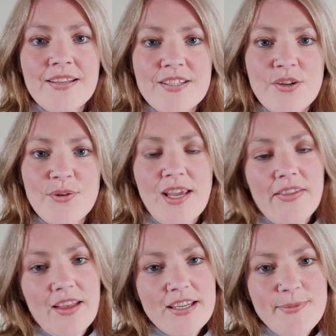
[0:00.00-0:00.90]
So yeah,
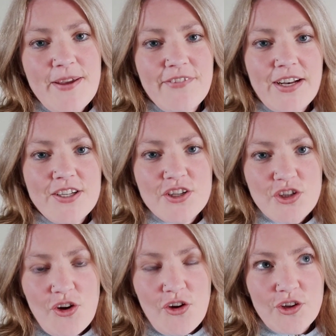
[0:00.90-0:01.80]
that is me
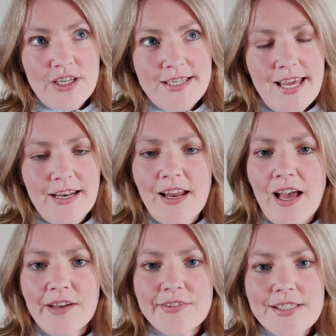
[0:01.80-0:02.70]
finished on 10
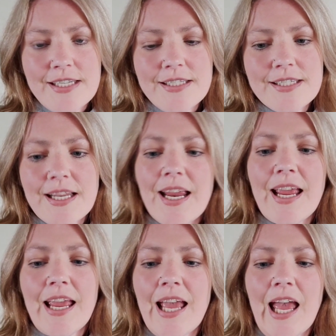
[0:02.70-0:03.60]
half sins
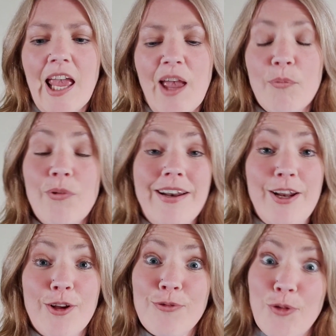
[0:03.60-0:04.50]
today. I am really
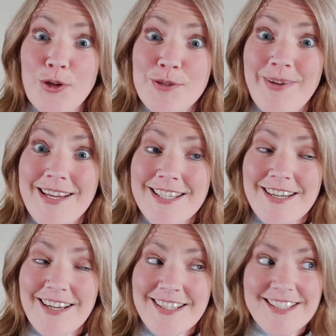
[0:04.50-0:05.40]
looking forward to my
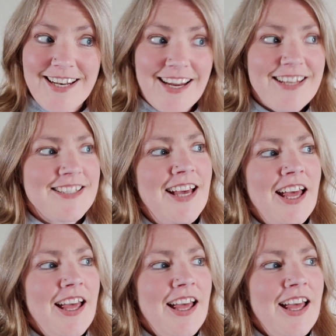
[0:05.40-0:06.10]
snacks tonight.